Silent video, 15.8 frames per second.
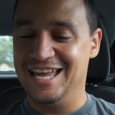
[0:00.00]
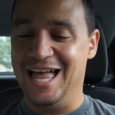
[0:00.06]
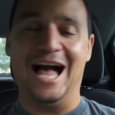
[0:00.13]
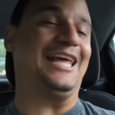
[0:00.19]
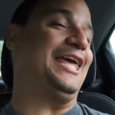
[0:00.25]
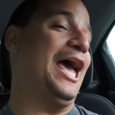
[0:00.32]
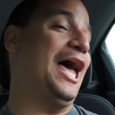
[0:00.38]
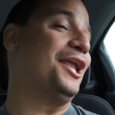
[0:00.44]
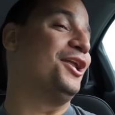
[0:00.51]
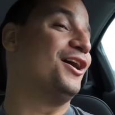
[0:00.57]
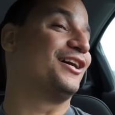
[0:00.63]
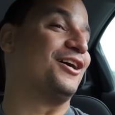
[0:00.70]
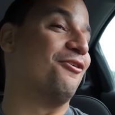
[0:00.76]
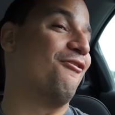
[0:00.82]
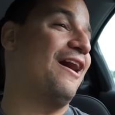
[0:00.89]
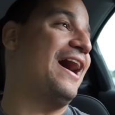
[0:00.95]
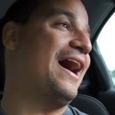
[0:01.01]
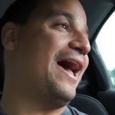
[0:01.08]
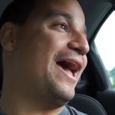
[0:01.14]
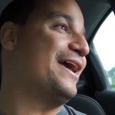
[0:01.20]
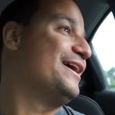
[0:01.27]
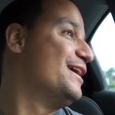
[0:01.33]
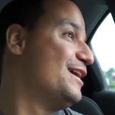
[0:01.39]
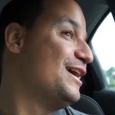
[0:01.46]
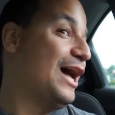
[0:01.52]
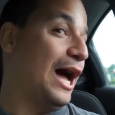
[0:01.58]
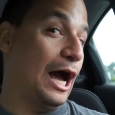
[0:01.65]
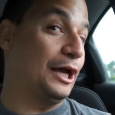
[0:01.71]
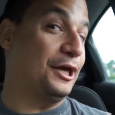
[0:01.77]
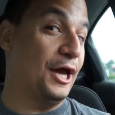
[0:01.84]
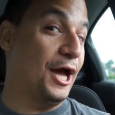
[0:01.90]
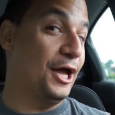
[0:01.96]
I can't look away!
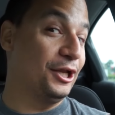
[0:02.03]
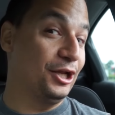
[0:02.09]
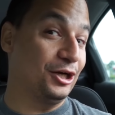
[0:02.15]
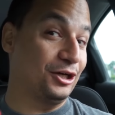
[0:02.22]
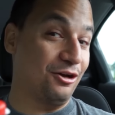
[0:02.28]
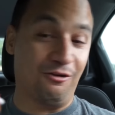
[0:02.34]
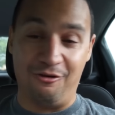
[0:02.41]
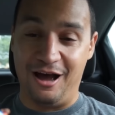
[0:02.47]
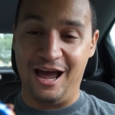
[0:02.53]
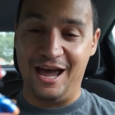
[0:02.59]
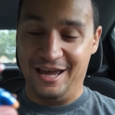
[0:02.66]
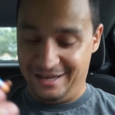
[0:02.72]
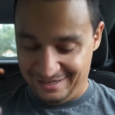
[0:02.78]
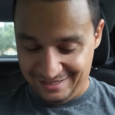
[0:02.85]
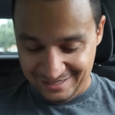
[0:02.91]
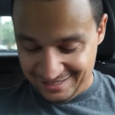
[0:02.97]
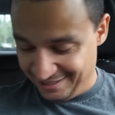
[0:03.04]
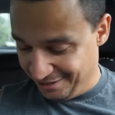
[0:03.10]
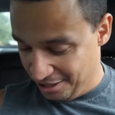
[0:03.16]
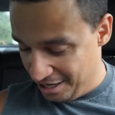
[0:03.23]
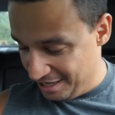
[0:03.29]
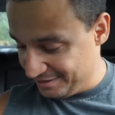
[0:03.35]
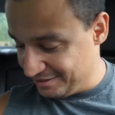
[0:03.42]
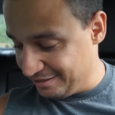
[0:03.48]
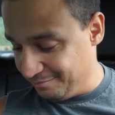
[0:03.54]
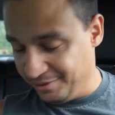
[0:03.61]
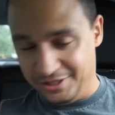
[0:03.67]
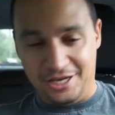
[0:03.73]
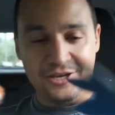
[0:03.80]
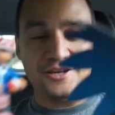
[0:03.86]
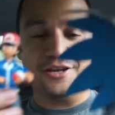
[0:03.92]
I can't look away! Awesome. But there